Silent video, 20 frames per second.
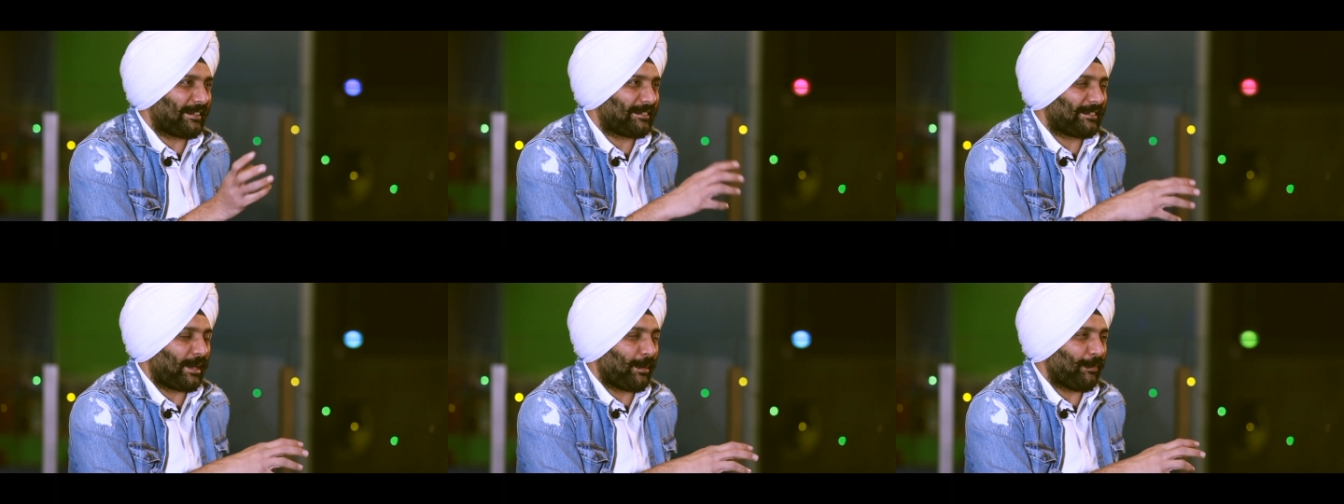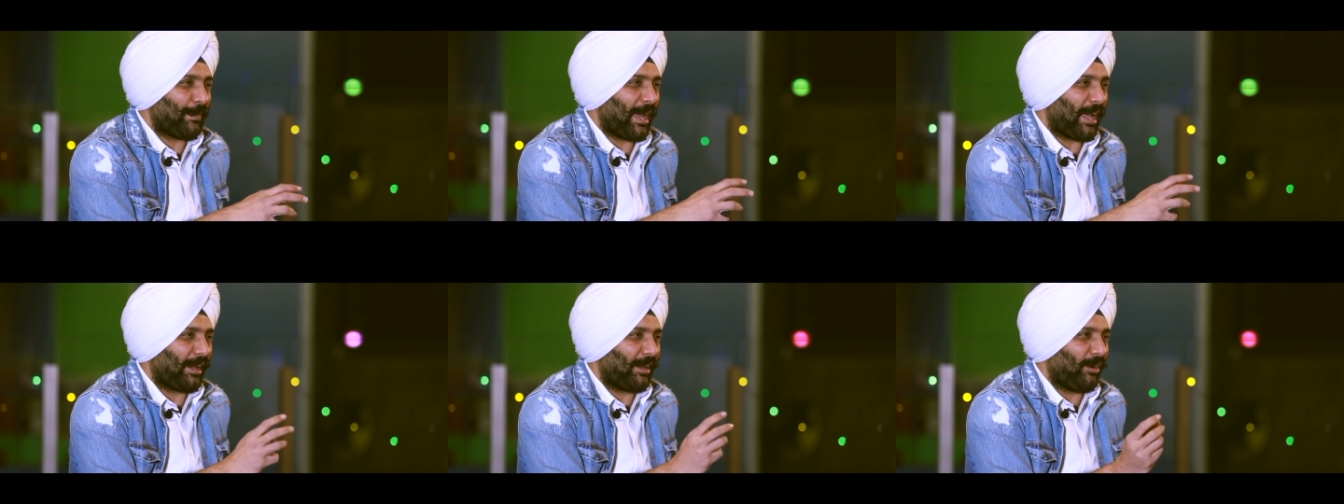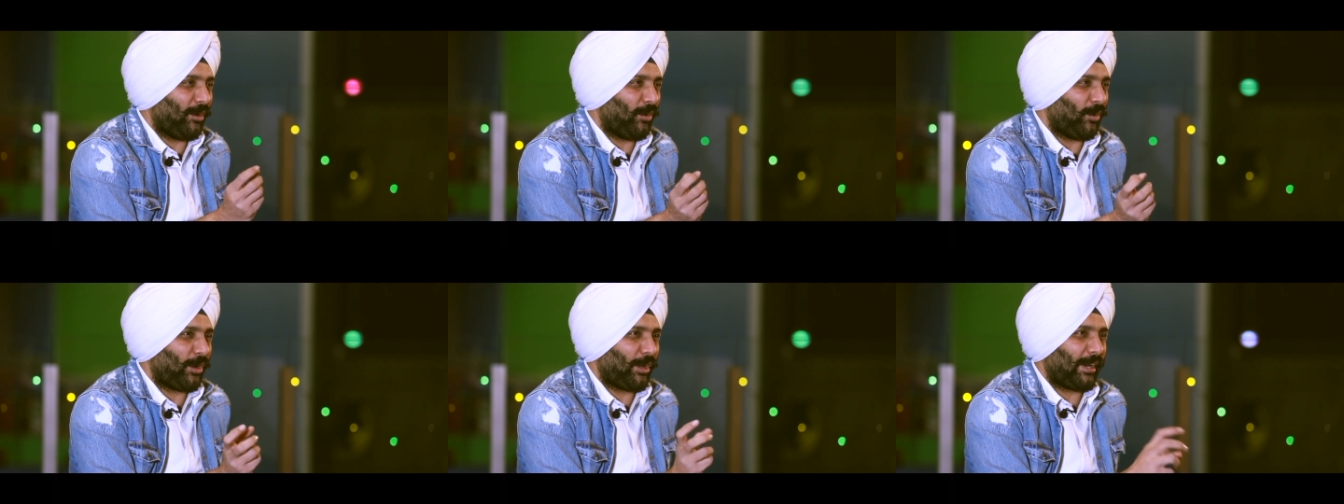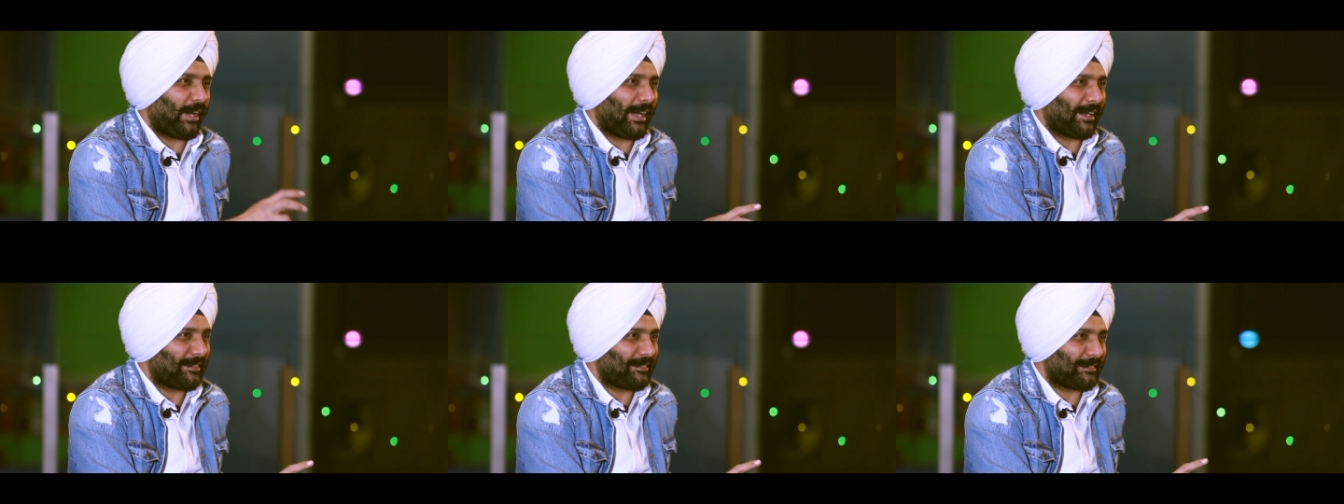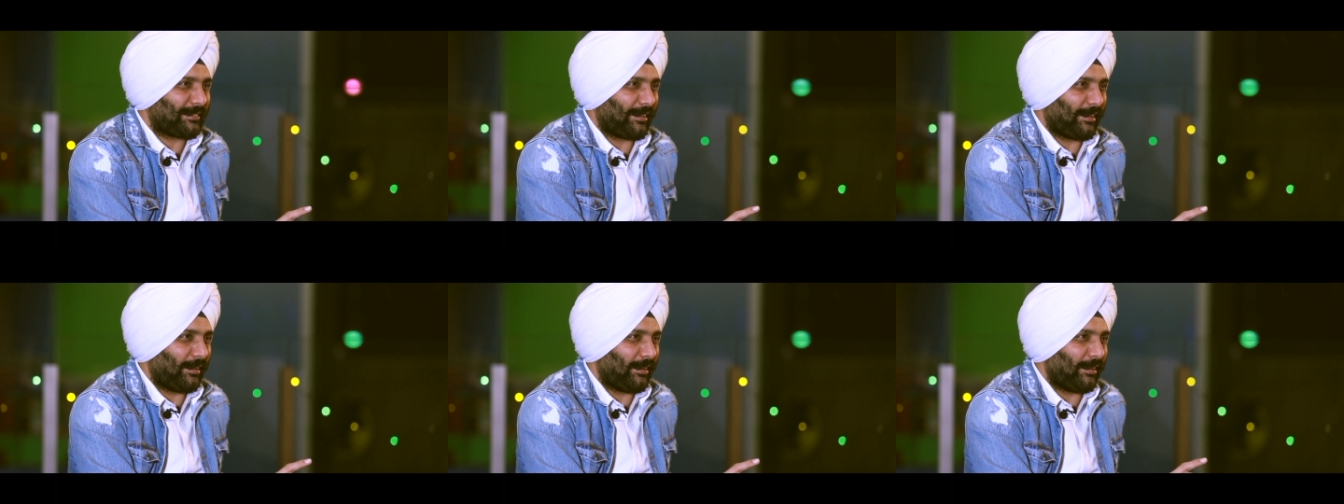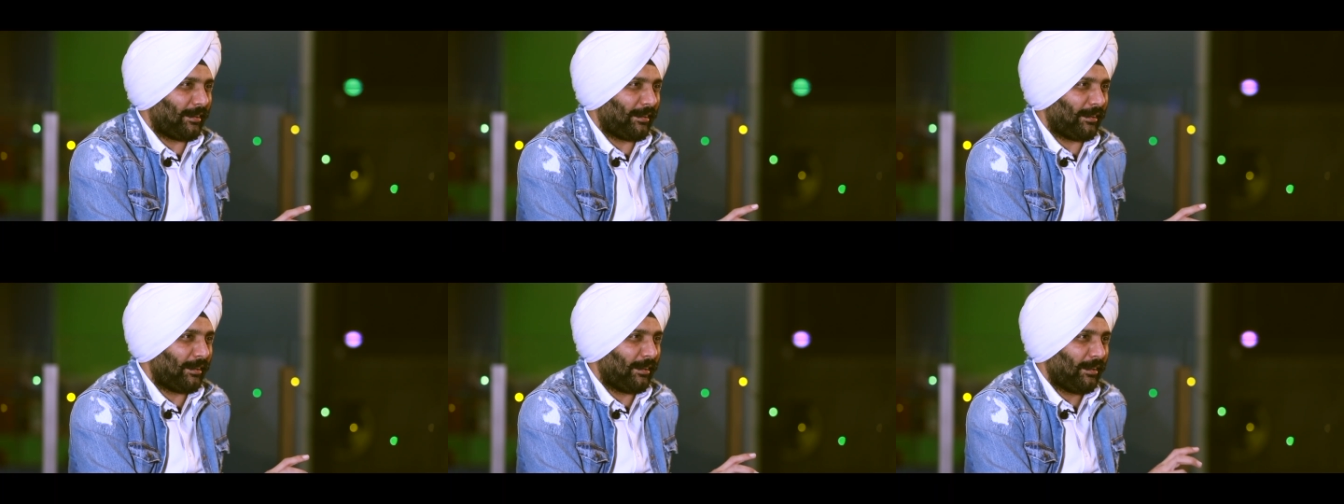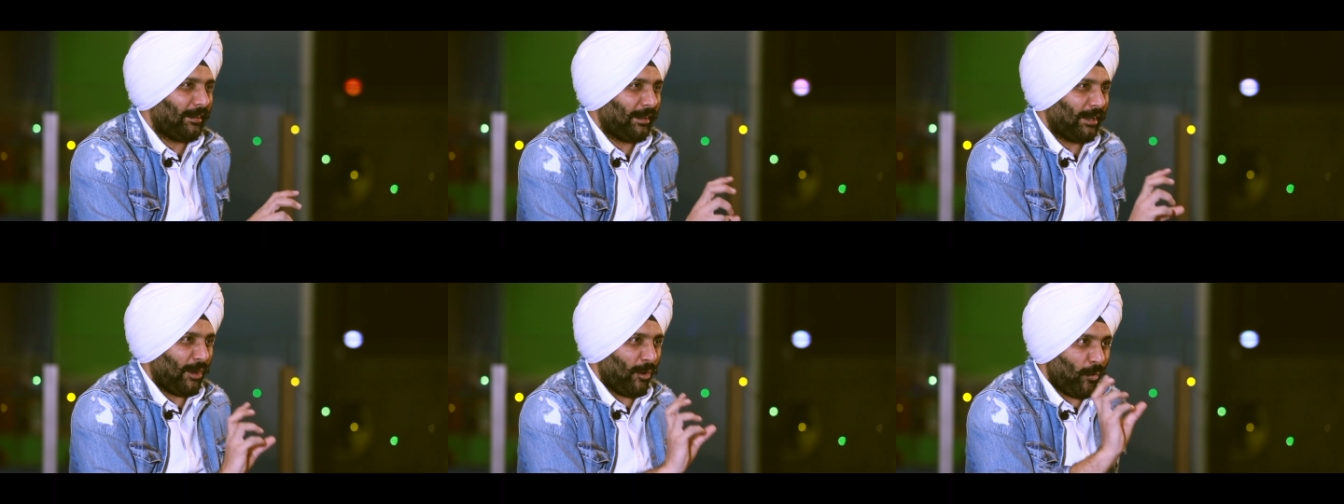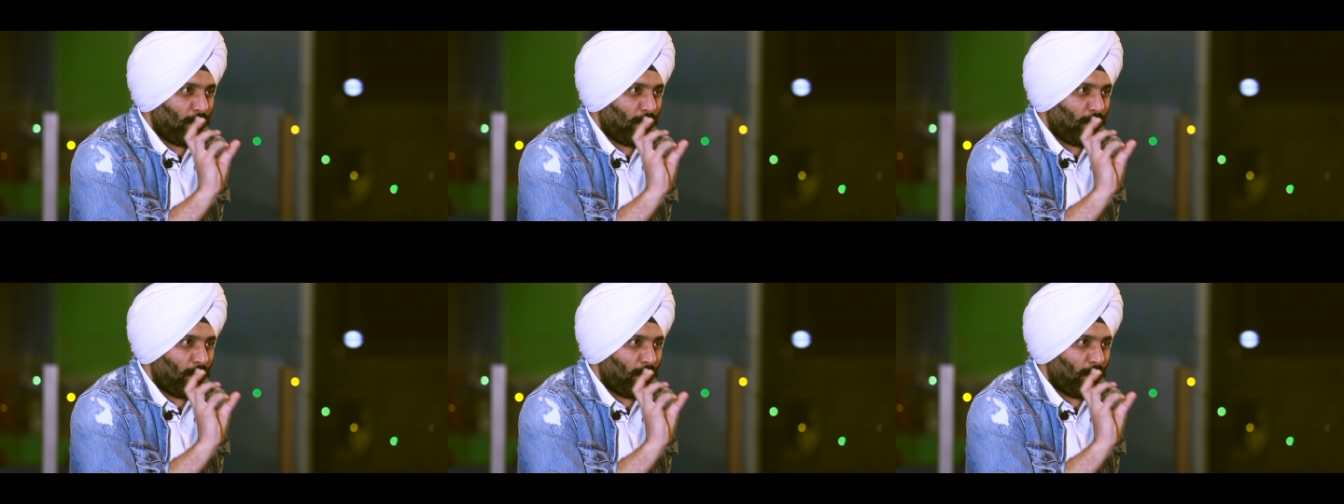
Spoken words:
extra background or extra